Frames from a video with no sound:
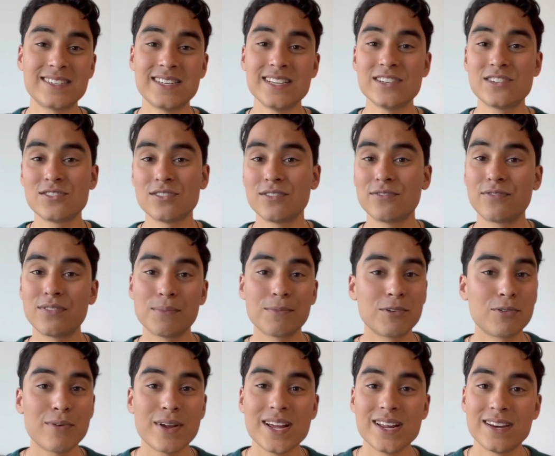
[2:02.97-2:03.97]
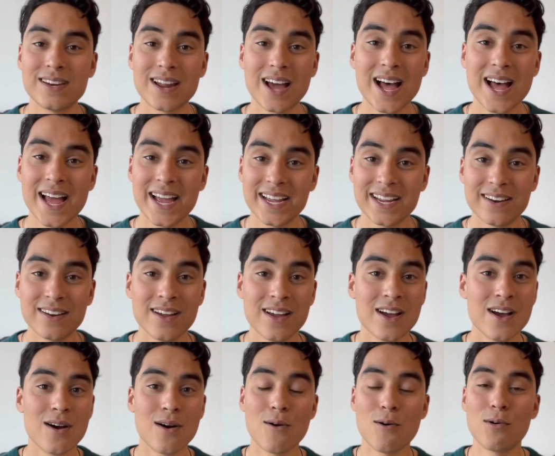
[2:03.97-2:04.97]
teacher from grade 9
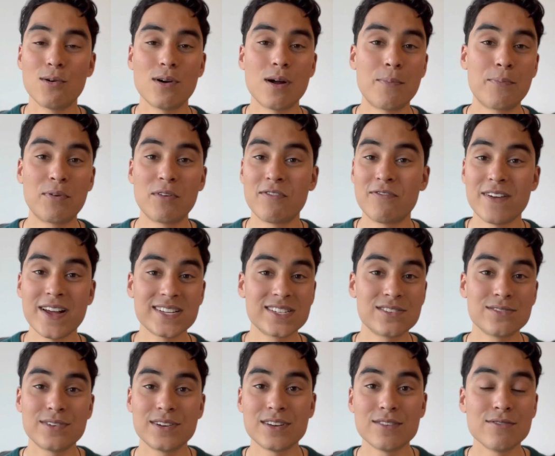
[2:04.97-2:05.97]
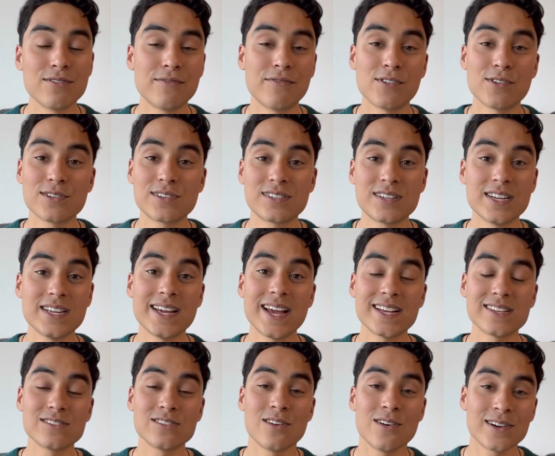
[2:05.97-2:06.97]
or a professor in university,
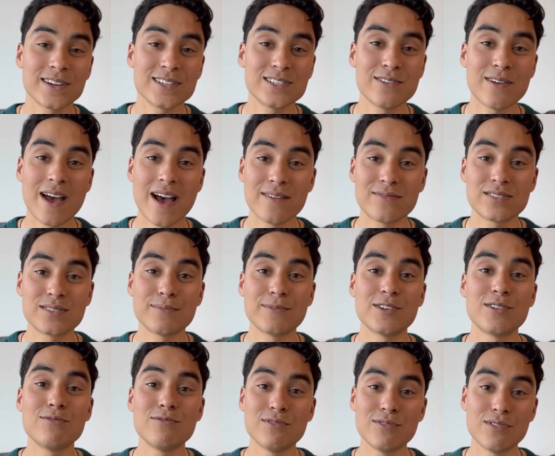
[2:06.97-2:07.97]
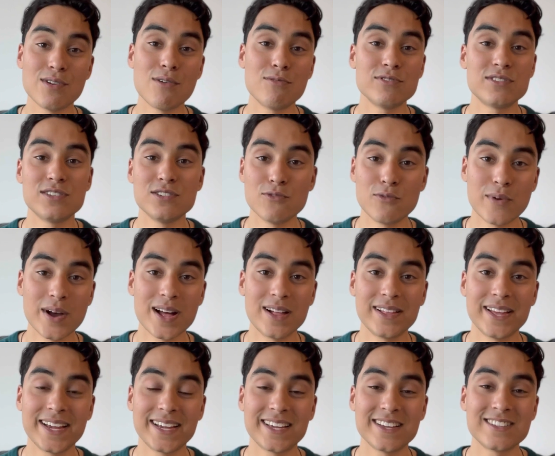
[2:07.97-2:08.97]
as long as you have someone who knows you well
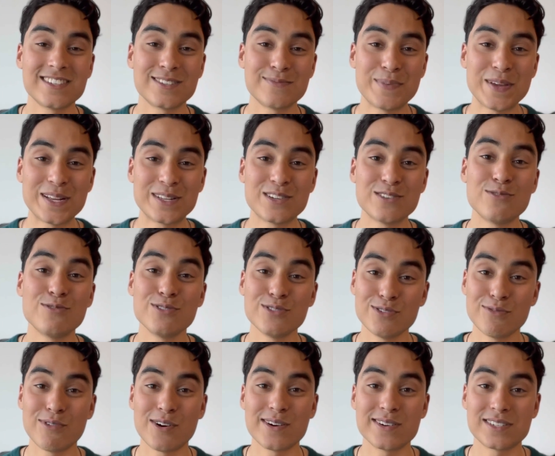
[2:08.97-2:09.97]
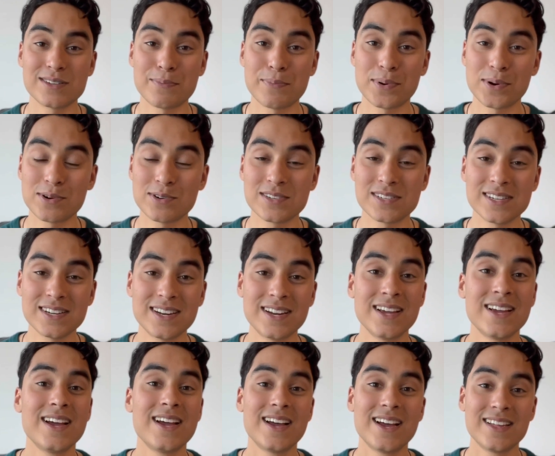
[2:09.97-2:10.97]
and can speak to who you are as a person.
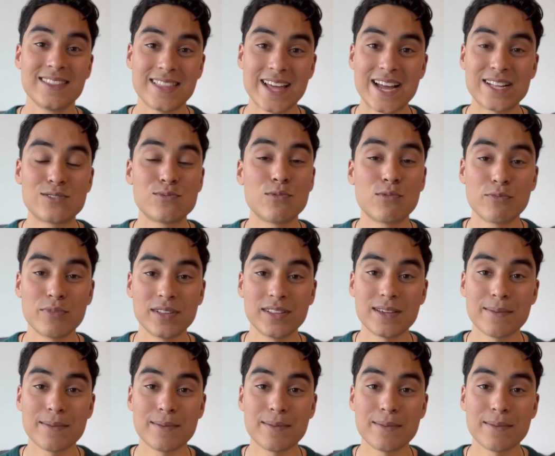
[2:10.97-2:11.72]
That's what really